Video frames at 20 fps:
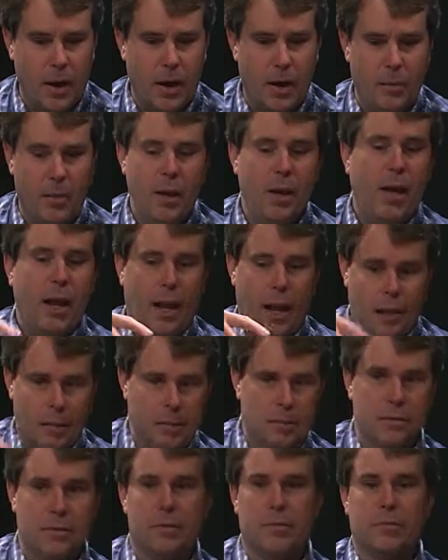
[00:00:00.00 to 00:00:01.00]
um
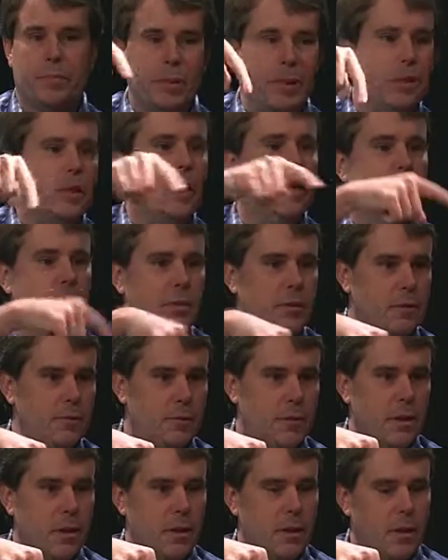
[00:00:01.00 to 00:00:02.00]
because of
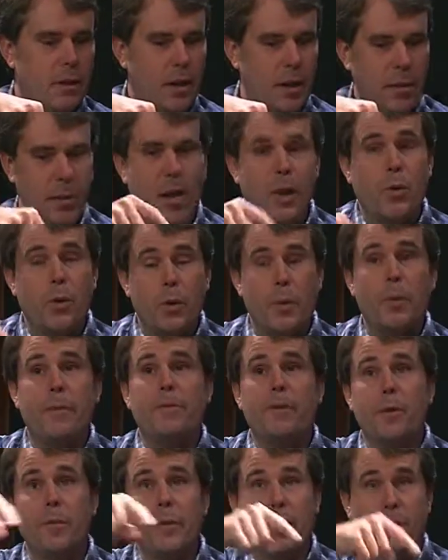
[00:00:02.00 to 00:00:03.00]
uh, um, we would be
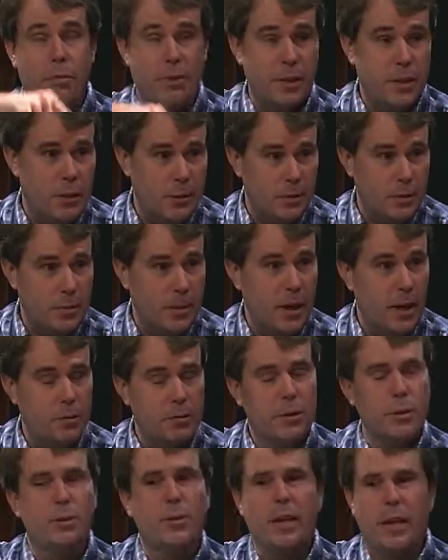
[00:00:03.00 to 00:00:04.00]
filming three years from now,
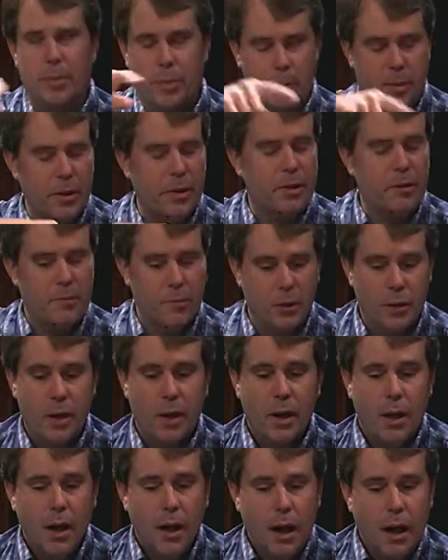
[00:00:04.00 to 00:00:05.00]
so yeah, okay. premiering four.
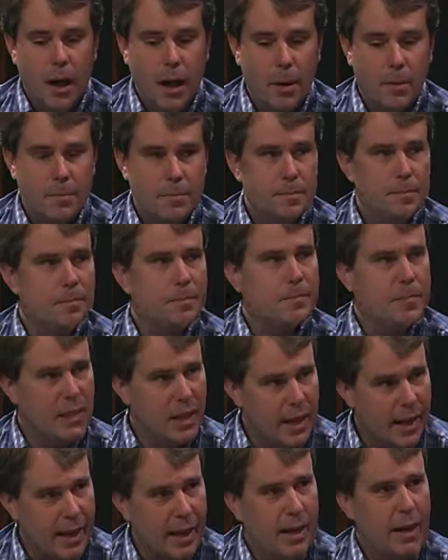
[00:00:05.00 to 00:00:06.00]
Premiering in um, four years.
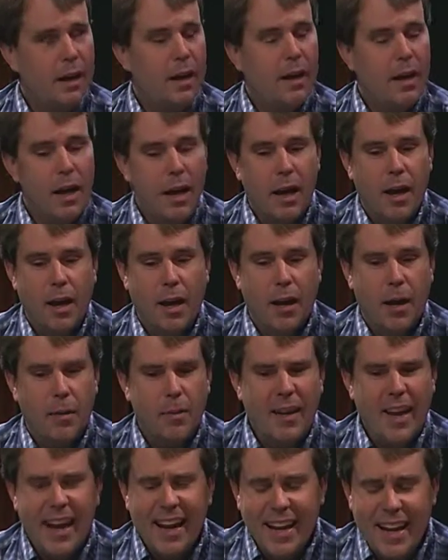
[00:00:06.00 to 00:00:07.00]
Yeah,
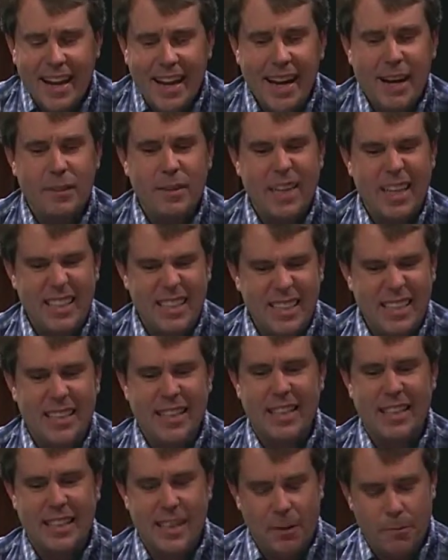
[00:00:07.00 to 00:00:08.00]
okay. yeah. I kind of have an
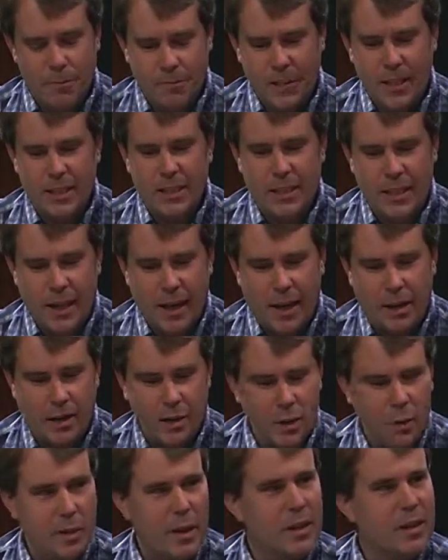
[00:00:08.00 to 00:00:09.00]
idea that I'm fleshing out
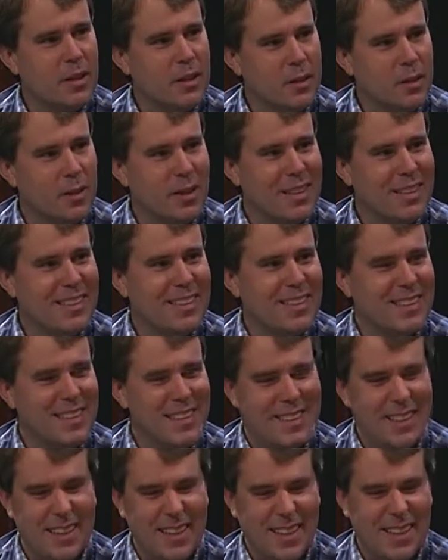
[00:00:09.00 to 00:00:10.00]
little by little. That uh,
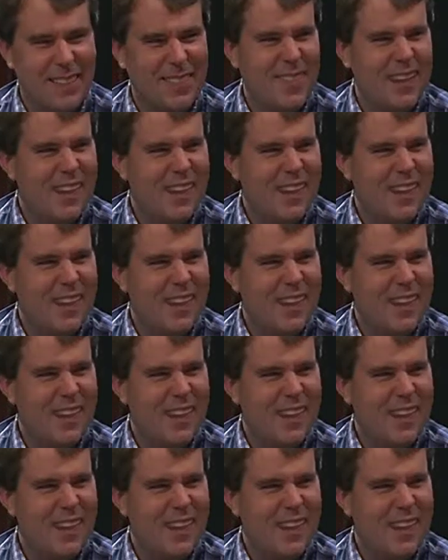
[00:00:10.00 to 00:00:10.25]
not ready to uh,